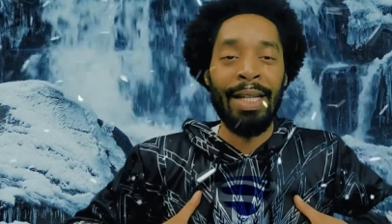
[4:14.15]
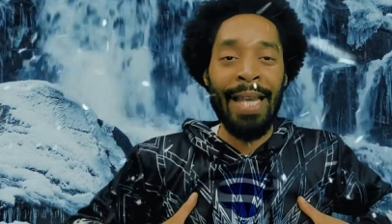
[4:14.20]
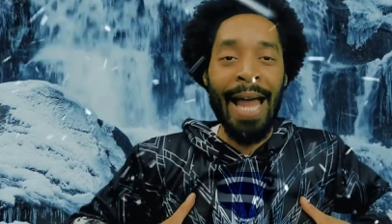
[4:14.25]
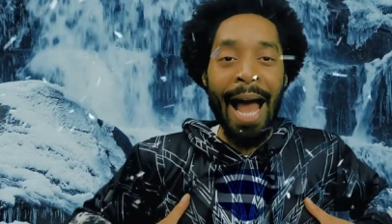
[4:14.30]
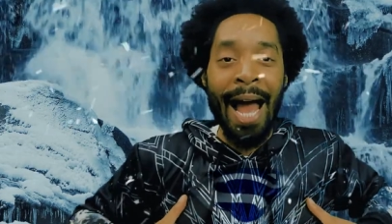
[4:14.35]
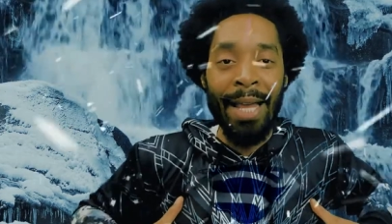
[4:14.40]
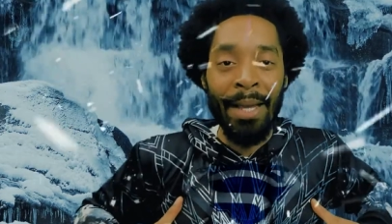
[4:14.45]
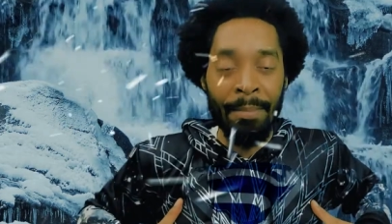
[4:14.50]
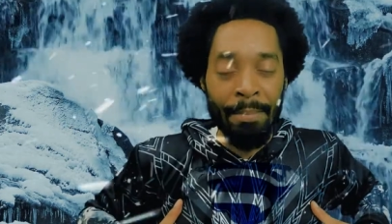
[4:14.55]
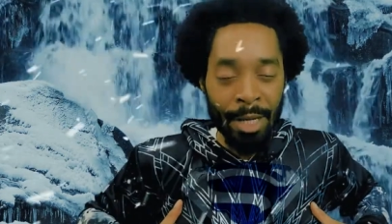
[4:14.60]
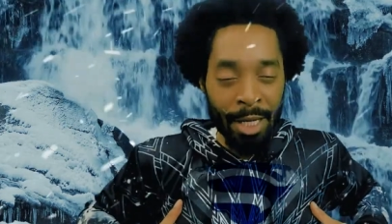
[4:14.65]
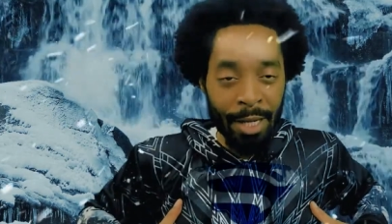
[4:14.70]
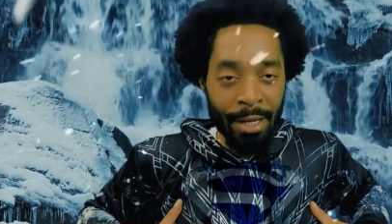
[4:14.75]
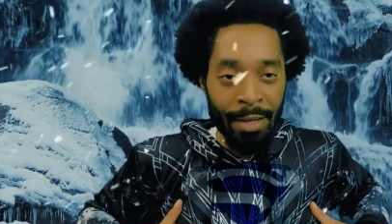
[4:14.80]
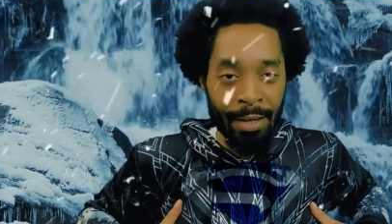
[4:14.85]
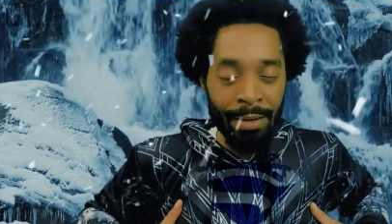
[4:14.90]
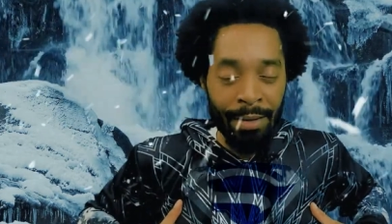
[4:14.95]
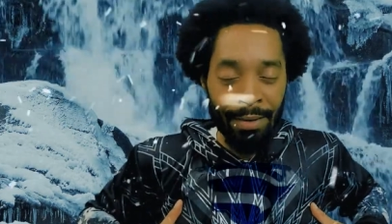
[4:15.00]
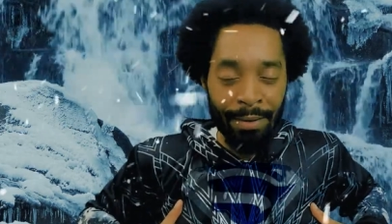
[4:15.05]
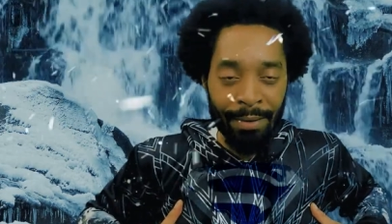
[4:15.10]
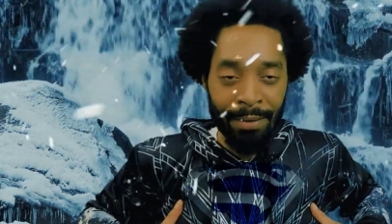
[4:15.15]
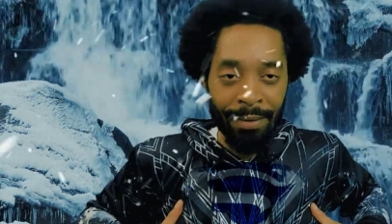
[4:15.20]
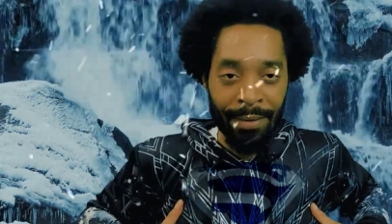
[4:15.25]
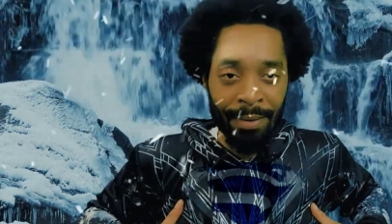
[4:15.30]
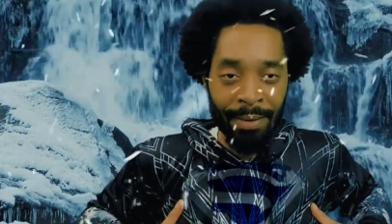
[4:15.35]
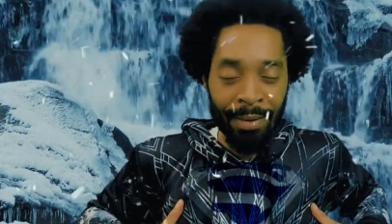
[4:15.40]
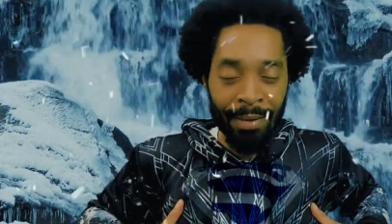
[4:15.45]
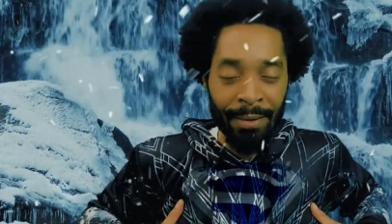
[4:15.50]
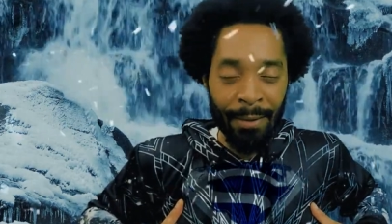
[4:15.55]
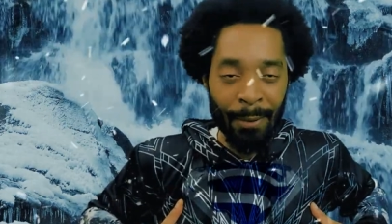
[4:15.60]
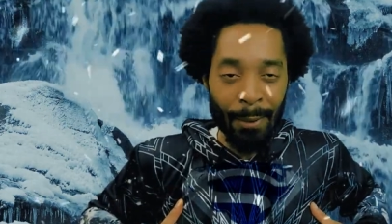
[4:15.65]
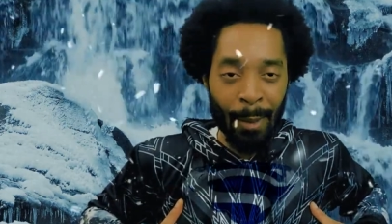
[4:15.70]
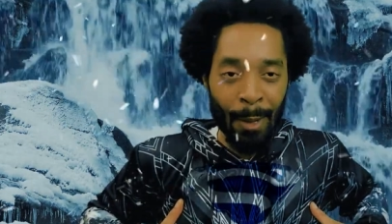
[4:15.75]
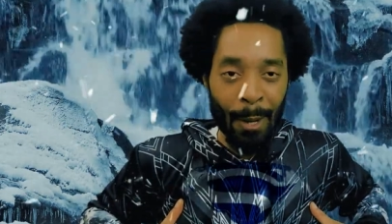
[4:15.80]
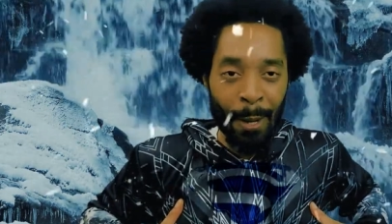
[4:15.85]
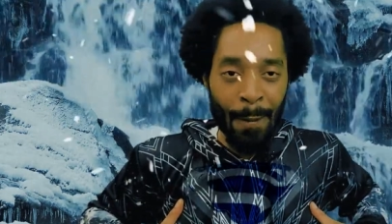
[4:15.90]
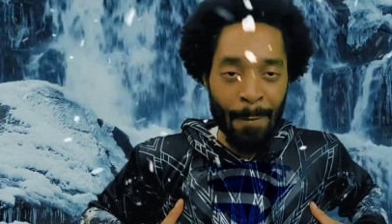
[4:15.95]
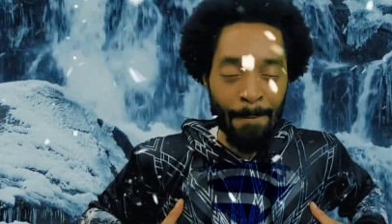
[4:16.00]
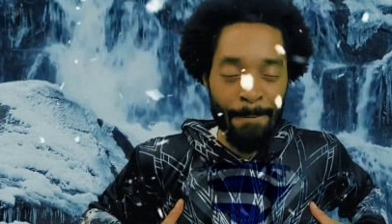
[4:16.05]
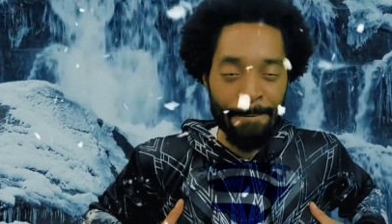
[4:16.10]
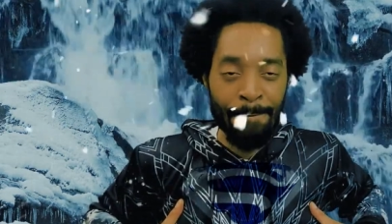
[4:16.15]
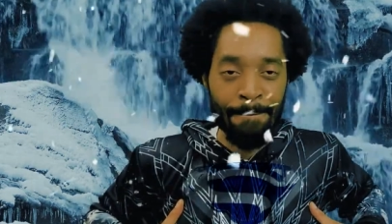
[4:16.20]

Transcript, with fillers: diamond, right?